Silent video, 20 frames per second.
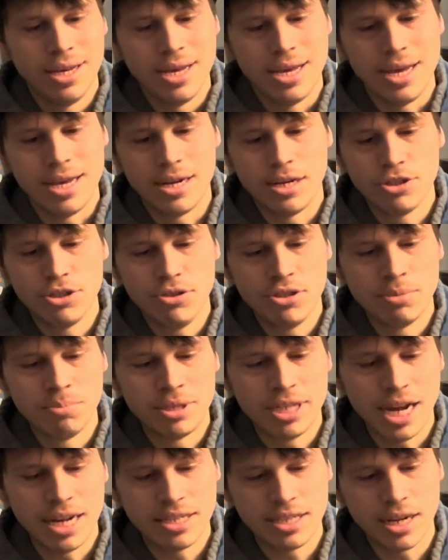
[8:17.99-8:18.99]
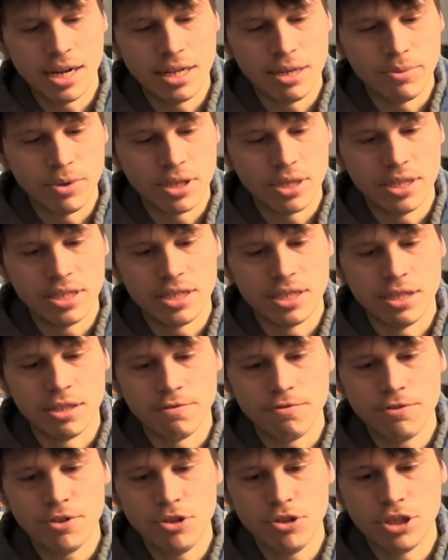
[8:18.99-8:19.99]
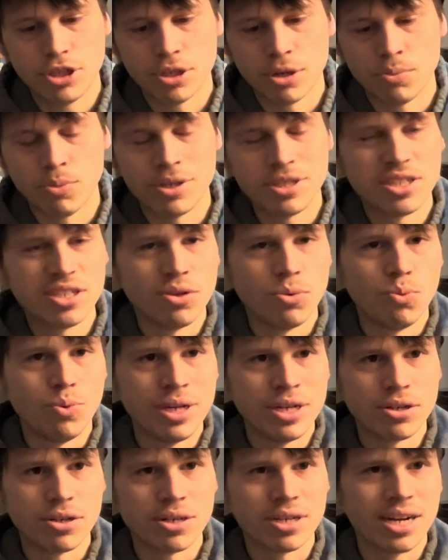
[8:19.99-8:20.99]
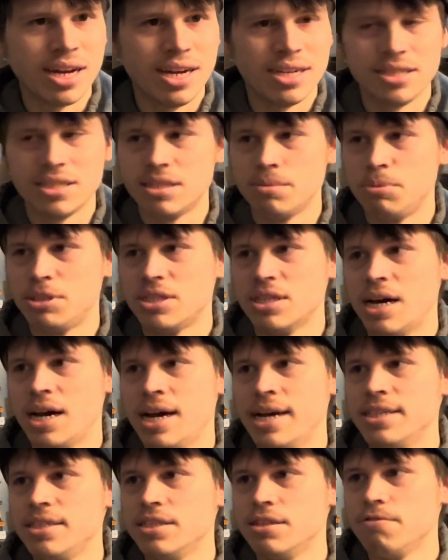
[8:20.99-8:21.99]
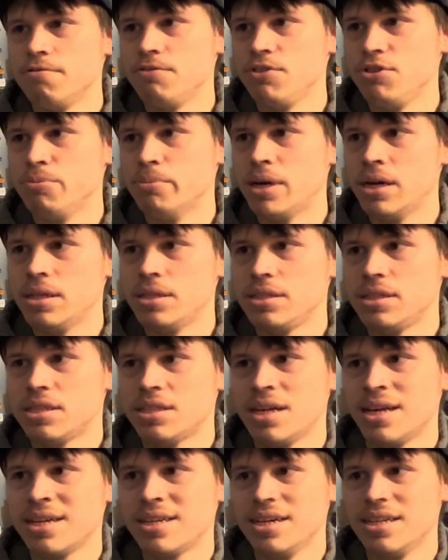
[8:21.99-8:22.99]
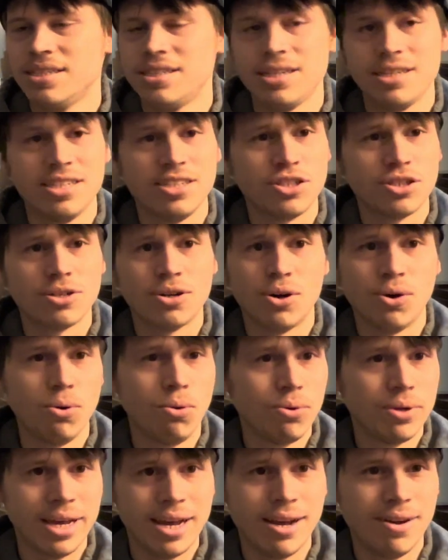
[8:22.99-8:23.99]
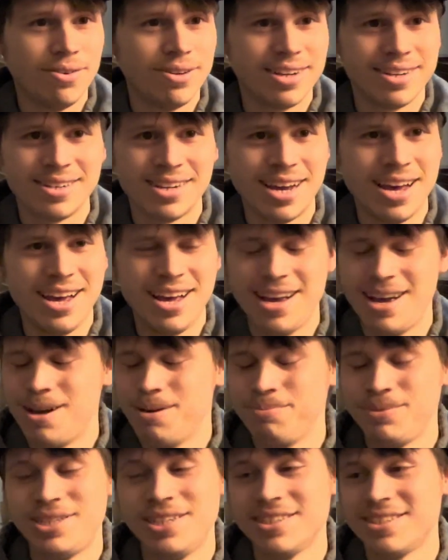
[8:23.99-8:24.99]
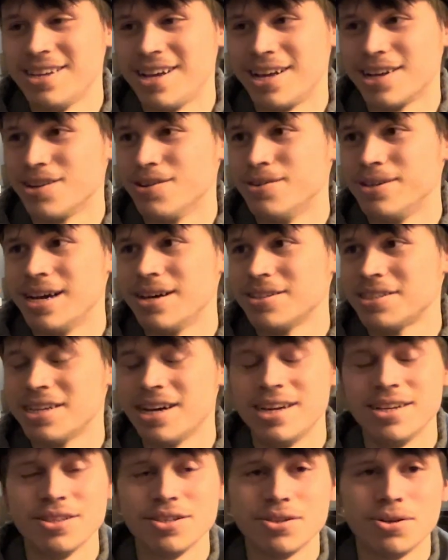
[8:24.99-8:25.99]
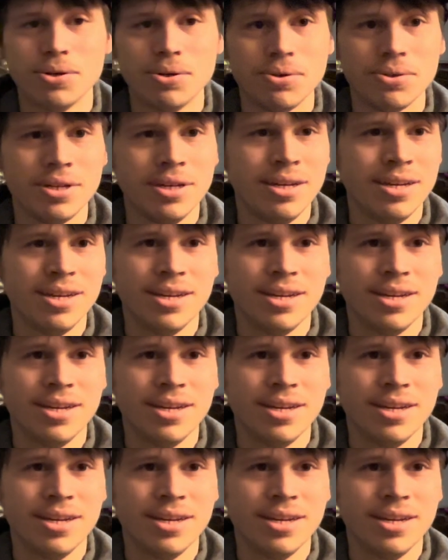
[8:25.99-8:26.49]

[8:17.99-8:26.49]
And I'll do some test cutting with this in the future once the winter kind of subsides in a few months, because it is cold out and I'm just not going outside in the cold.